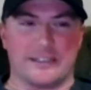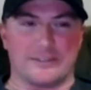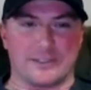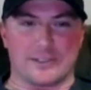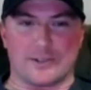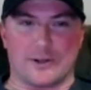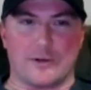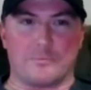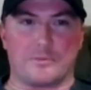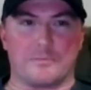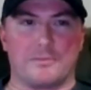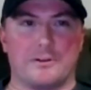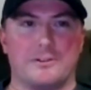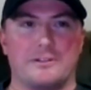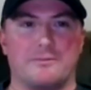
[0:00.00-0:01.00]
I was a strong
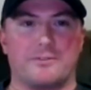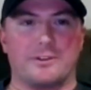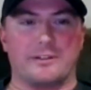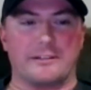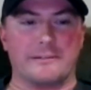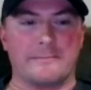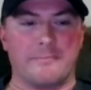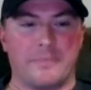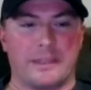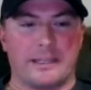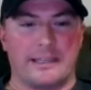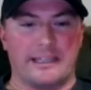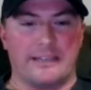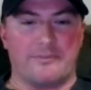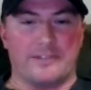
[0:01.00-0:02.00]
proponent for
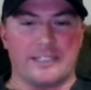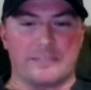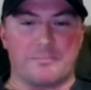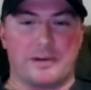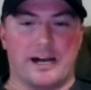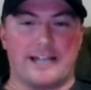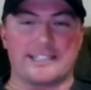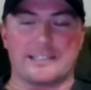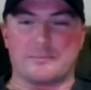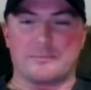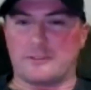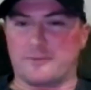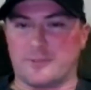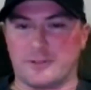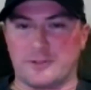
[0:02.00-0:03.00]
if it's
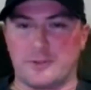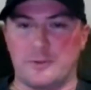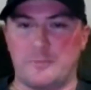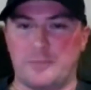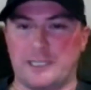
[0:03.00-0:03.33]
possible for two